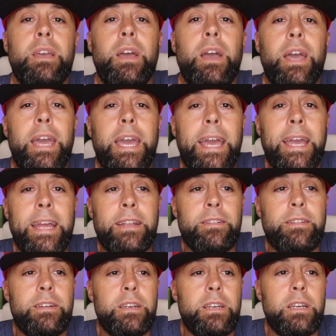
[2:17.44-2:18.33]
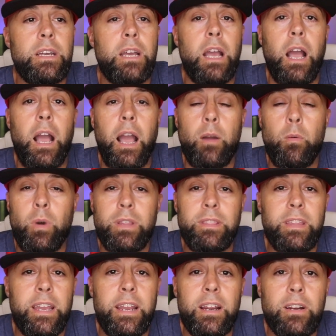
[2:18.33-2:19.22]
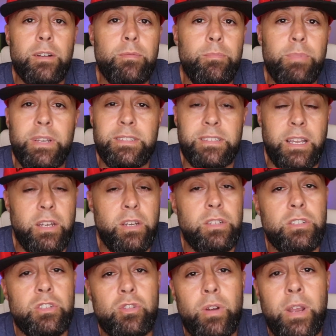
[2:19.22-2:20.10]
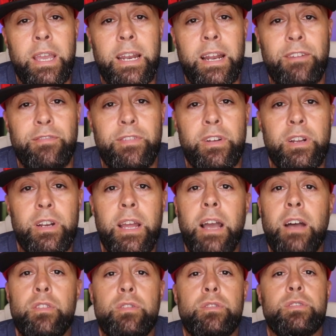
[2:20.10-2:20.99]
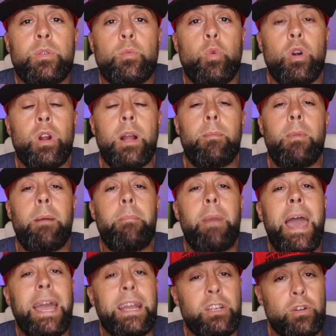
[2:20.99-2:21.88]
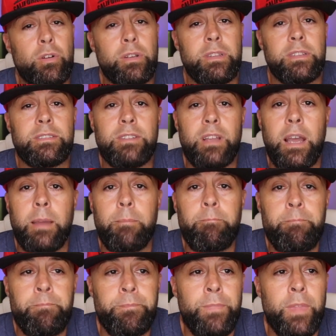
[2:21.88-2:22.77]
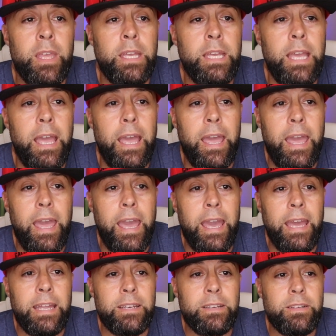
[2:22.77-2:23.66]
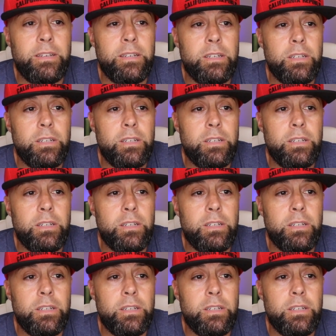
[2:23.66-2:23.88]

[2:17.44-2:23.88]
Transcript: And I went there because I couldn't train. I figured I'll do some work on my back during this time. And